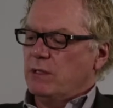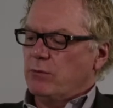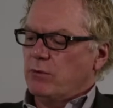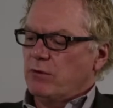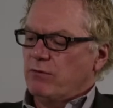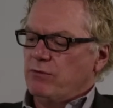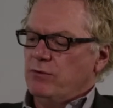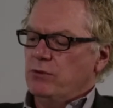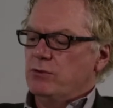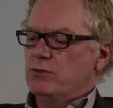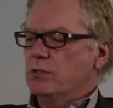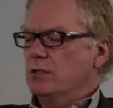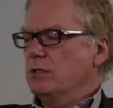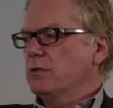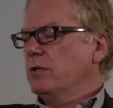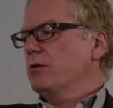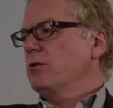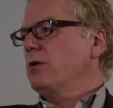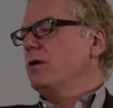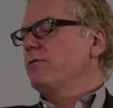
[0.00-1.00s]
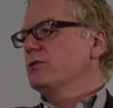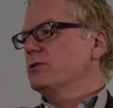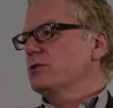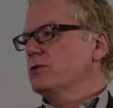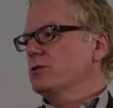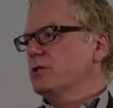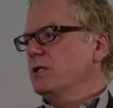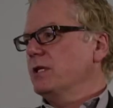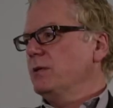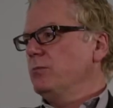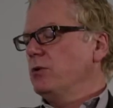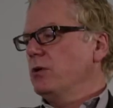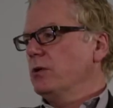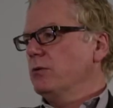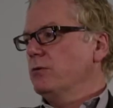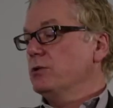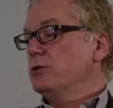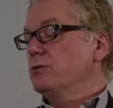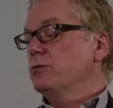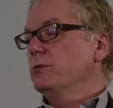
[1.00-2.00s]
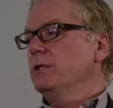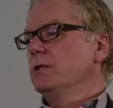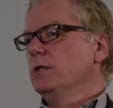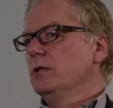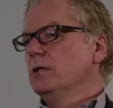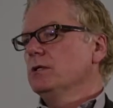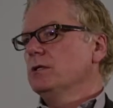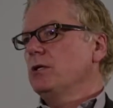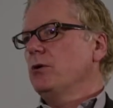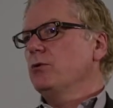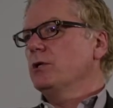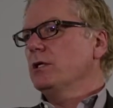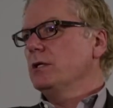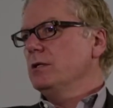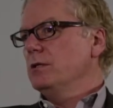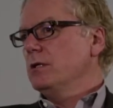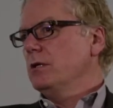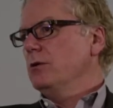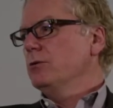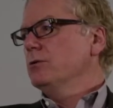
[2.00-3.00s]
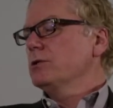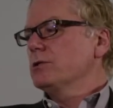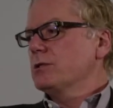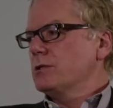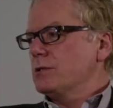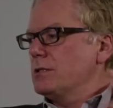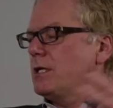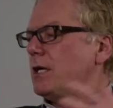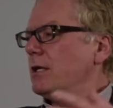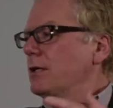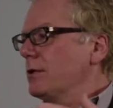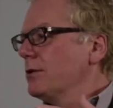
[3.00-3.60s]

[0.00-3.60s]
They refuse to go to their offices anymore, which we don't condone because it's not.